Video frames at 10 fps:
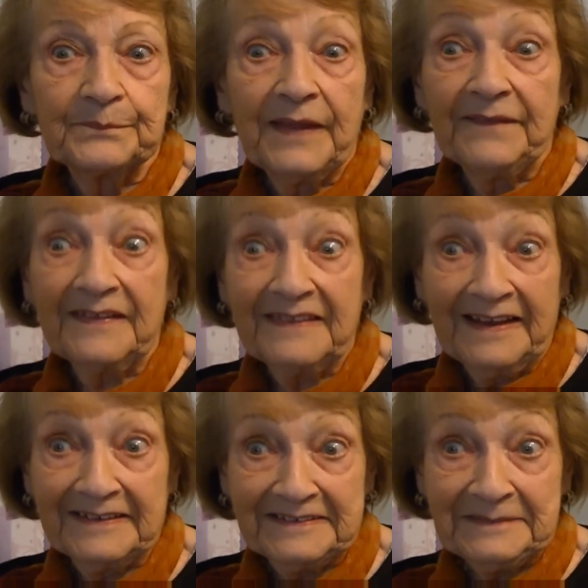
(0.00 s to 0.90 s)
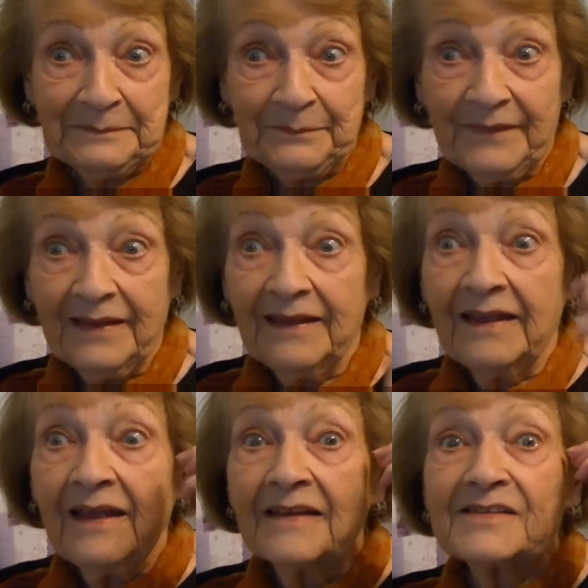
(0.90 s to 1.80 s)
And they've done it.
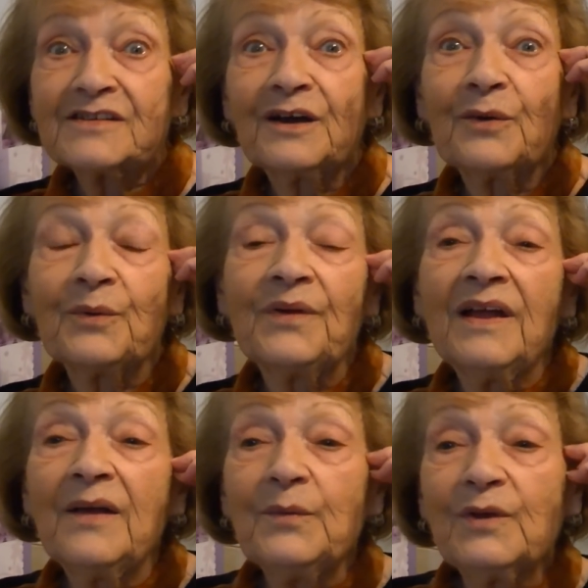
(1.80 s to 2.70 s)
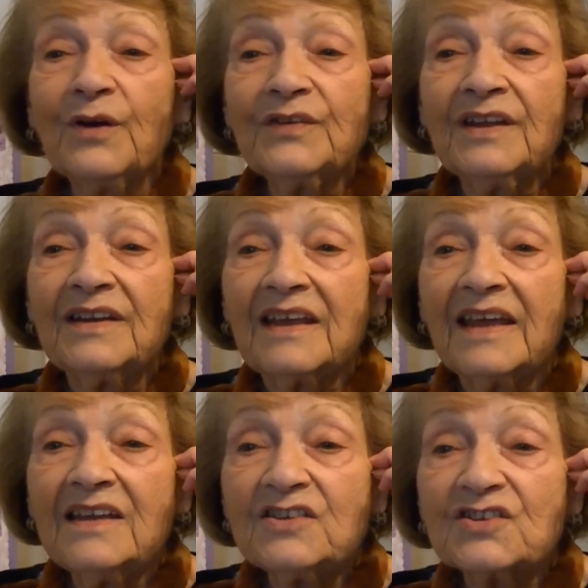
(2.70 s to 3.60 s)
So we got
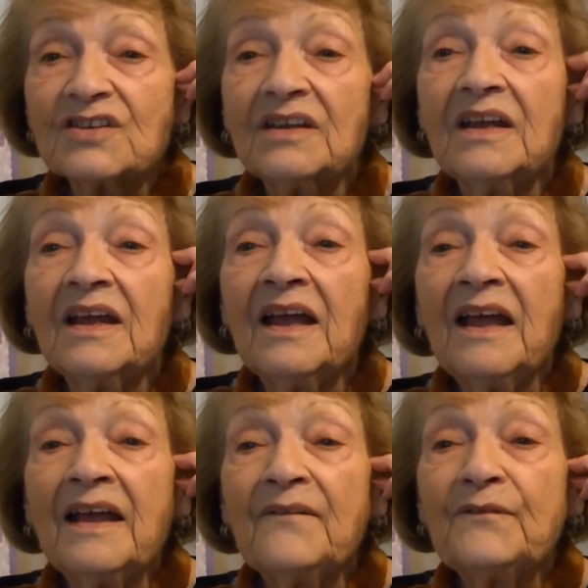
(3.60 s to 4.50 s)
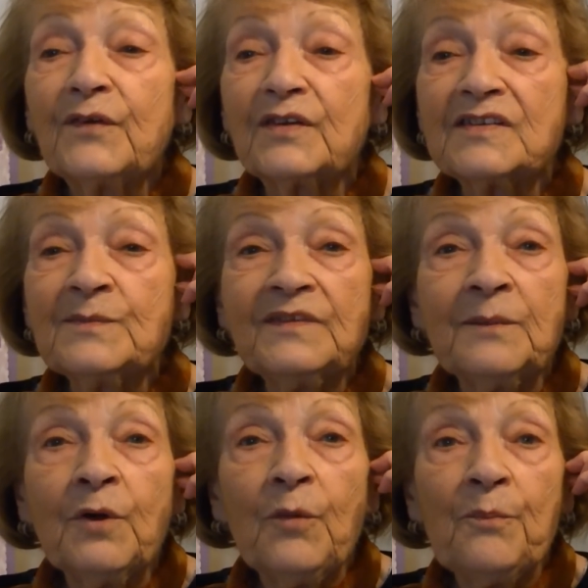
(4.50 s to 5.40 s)
engaged for the
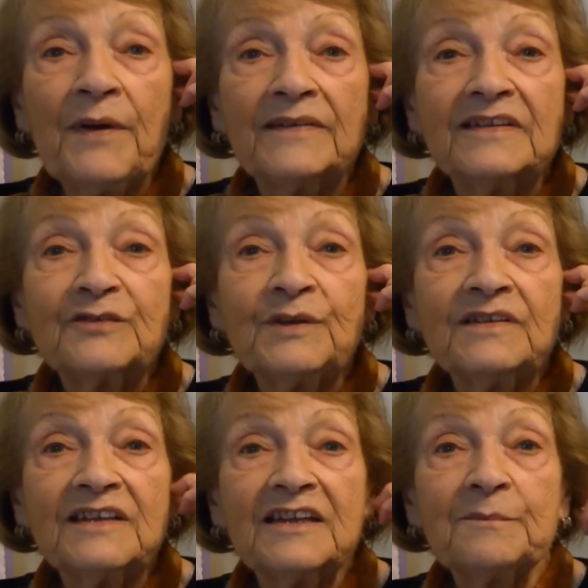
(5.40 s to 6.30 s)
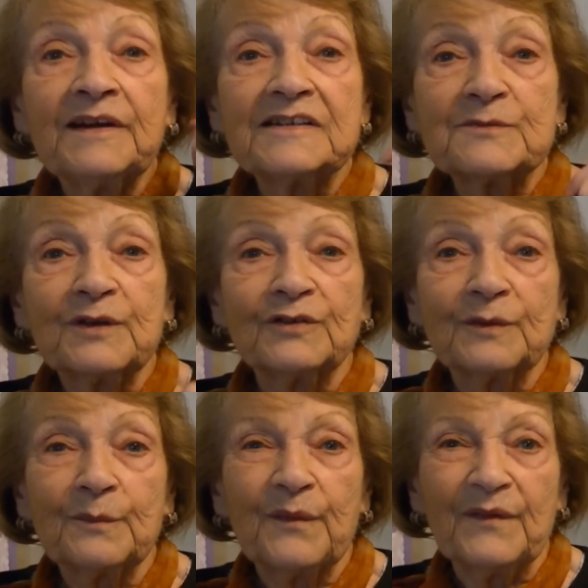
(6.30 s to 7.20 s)
mob money, £28. We got
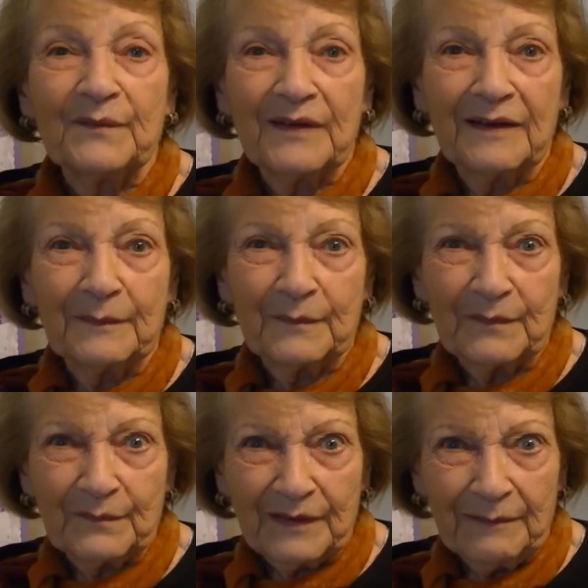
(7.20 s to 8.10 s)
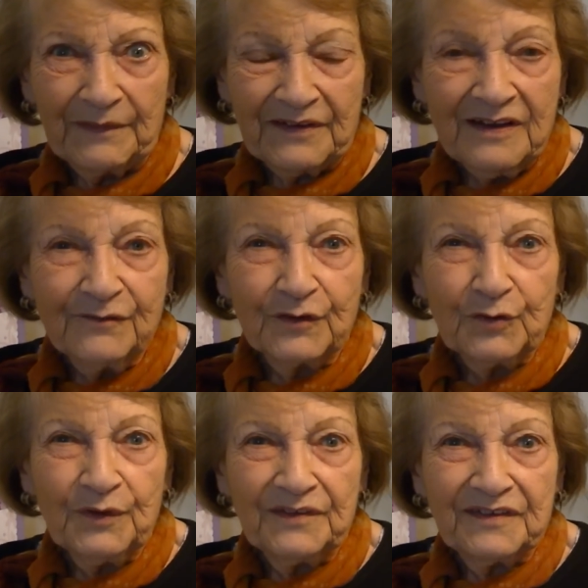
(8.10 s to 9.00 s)
a ring for
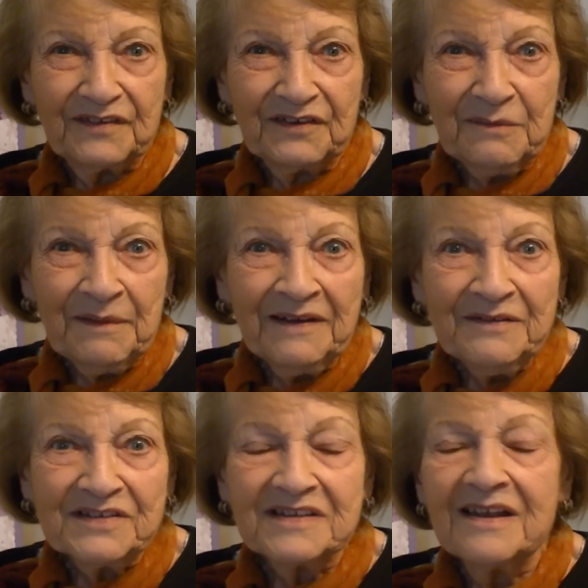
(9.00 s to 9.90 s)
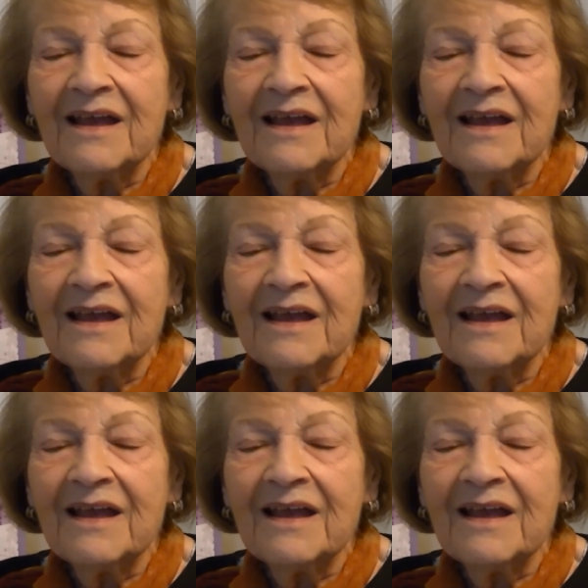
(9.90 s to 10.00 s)
£23.